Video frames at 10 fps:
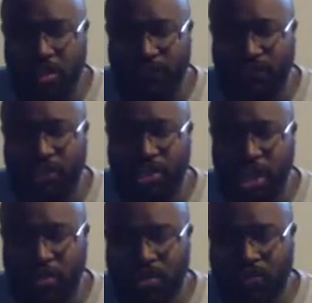Give
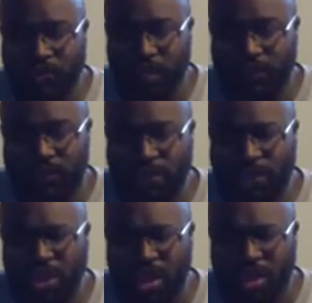Gary the strength
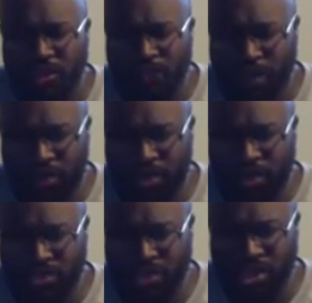to
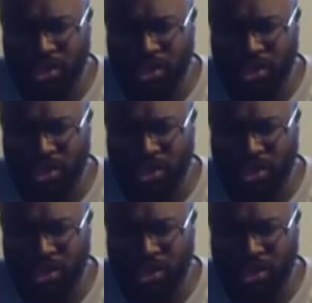focus on his